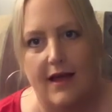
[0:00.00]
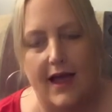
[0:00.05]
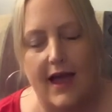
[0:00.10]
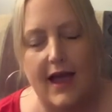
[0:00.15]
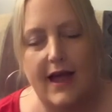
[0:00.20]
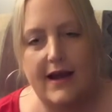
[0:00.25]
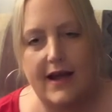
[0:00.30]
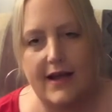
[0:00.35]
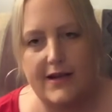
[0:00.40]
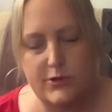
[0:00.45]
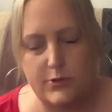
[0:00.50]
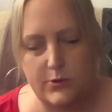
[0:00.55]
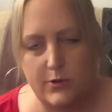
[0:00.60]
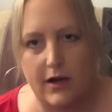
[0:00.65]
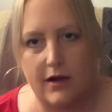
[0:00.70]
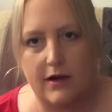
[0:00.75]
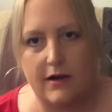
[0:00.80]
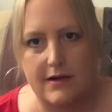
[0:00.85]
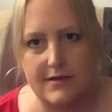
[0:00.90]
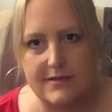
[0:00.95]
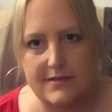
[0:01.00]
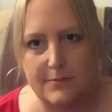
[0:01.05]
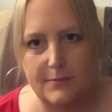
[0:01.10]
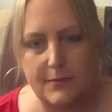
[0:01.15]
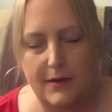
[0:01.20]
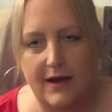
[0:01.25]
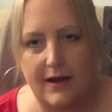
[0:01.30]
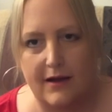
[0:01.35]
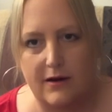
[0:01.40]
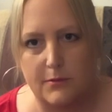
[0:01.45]
and I do not cuss at my
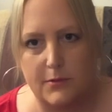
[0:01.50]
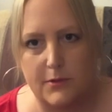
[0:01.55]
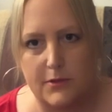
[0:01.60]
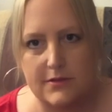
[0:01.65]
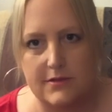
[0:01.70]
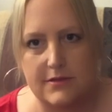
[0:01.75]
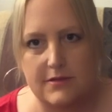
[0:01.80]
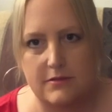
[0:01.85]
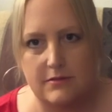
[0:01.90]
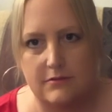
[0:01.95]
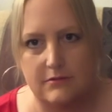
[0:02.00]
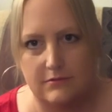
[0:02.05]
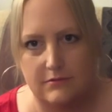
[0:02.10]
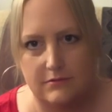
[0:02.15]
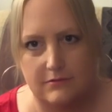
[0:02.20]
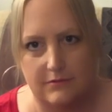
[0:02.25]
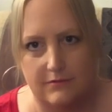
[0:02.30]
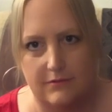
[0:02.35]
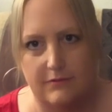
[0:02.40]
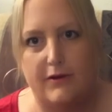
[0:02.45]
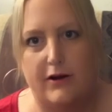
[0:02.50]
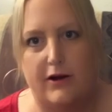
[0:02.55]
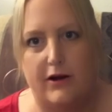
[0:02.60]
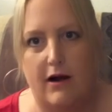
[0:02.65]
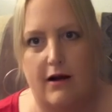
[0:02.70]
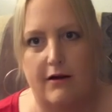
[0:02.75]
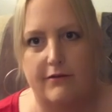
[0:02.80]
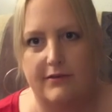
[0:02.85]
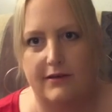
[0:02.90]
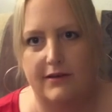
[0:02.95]
animals very
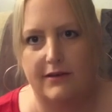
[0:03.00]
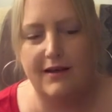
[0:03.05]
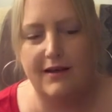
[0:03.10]
often.